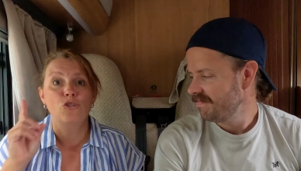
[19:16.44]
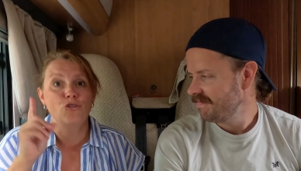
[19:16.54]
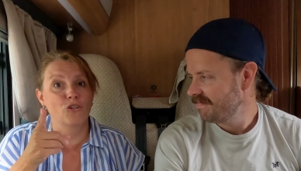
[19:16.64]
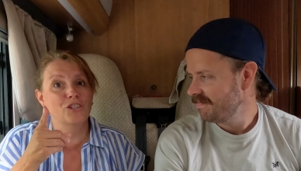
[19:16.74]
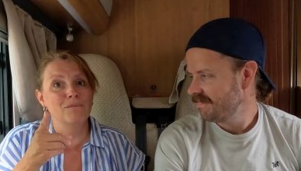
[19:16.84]

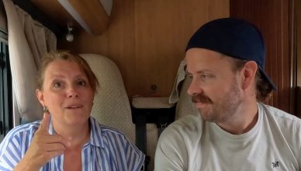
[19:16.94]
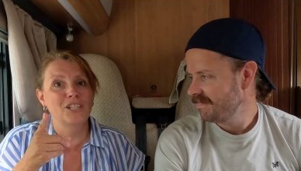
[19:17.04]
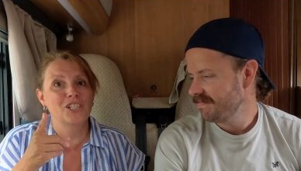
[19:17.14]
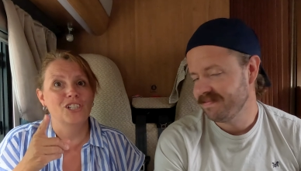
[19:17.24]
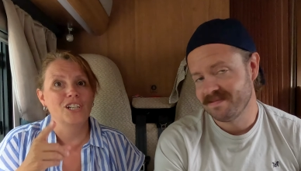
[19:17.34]
Speaker 1: Not to
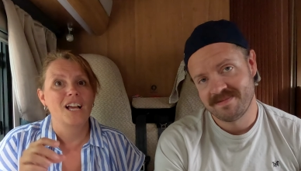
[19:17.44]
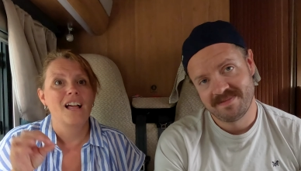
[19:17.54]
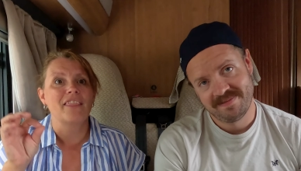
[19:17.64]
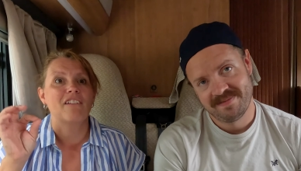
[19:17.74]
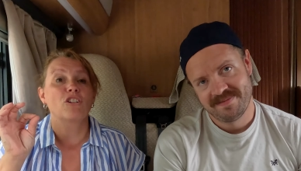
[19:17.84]
mention
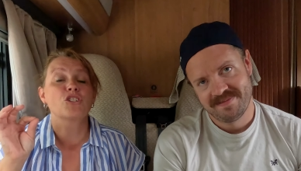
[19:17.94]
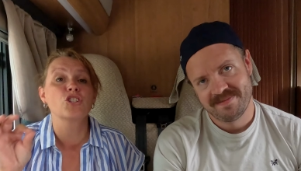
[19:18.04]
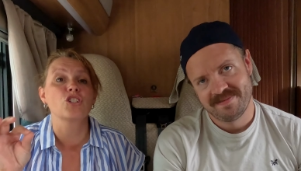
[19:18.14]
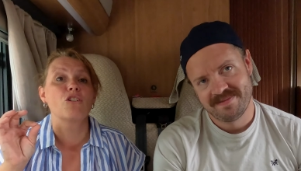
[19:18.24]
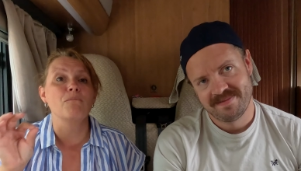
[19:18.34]
there are
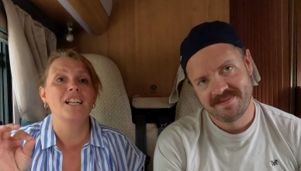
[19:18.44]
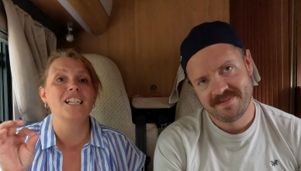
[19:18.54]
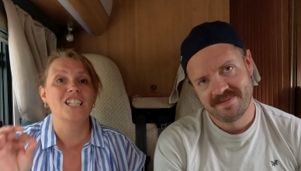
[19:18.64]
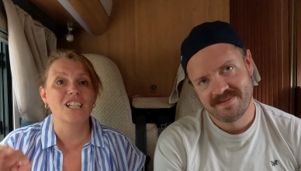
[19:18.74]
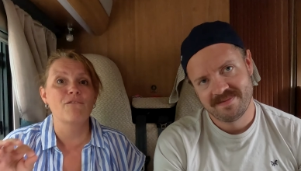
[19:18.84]
so
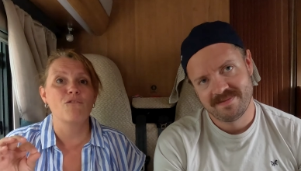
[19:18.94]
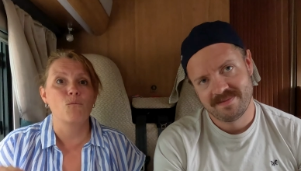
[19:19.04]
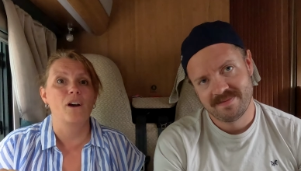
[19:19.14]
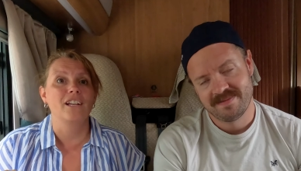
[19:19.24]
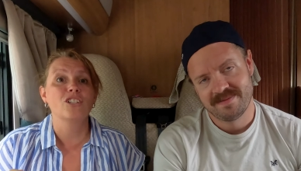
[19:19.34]
many different
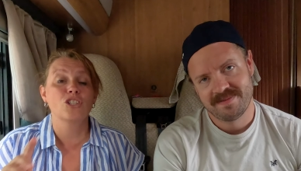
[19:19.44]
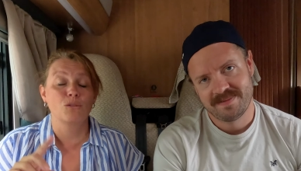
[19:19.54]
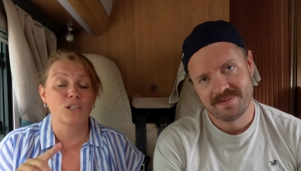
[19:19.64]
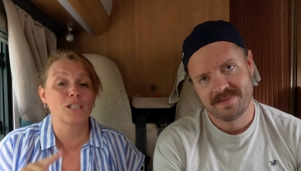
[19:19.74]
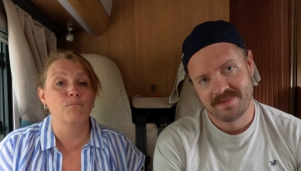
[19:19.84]
ways
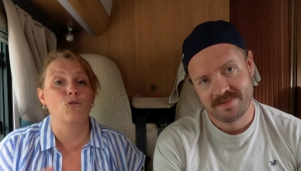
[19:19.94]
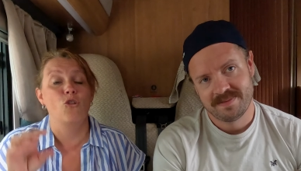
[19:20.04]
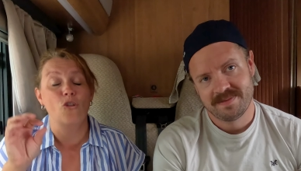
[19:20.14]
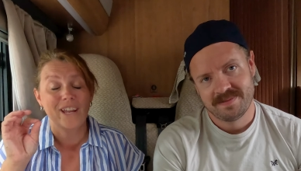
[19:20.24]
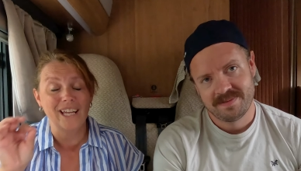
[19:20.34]
to
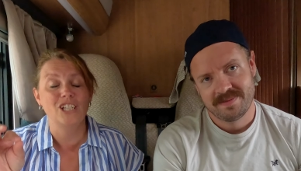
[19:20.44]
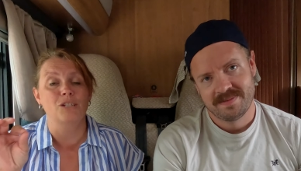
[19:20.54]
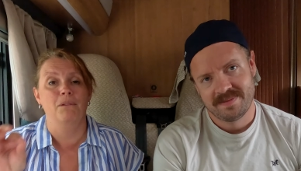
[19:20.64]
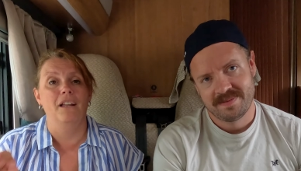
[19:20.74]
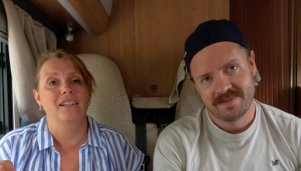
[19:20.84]
explore
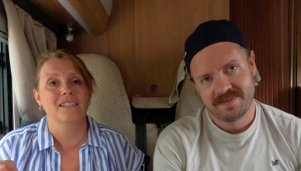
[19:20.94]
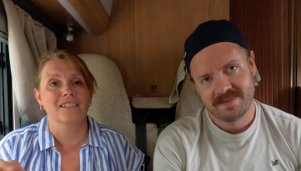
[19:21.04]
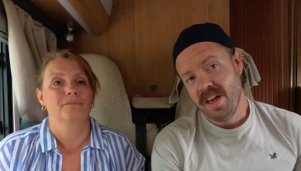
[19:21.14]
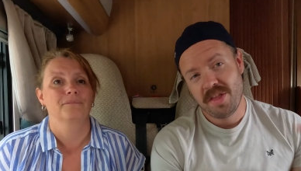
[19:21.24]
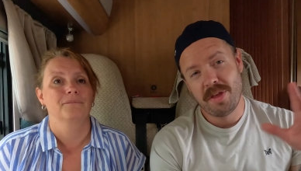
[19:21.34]
each
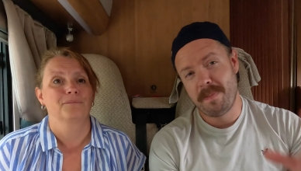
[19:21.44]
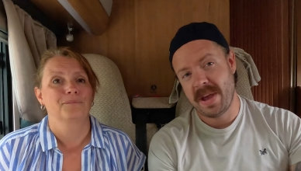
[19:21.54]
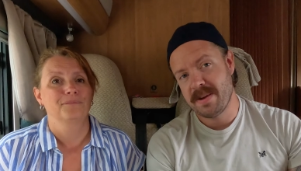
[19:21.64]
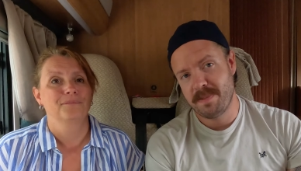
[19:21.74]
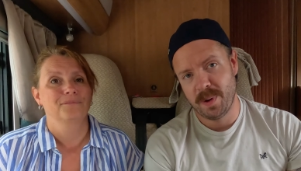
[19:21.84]
place.
Speaker 2: The
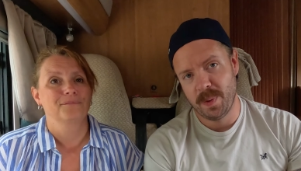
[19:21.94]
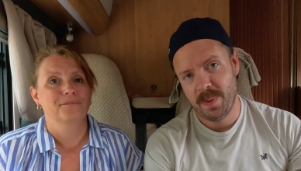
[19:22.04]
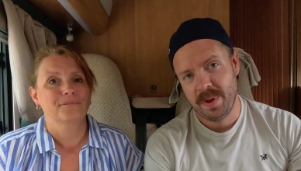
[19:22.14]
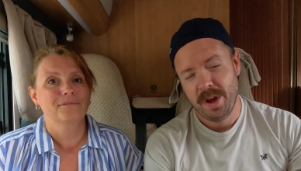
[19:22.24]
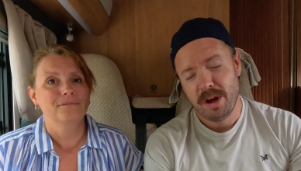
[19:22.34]
people.